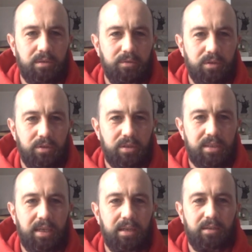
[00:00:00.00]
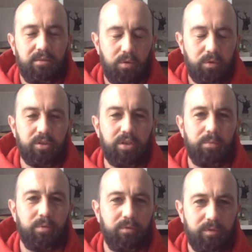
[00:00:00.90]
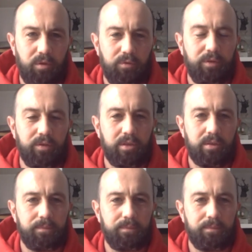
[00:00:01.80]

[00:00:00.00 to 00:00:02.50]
if you just take ownership of your future.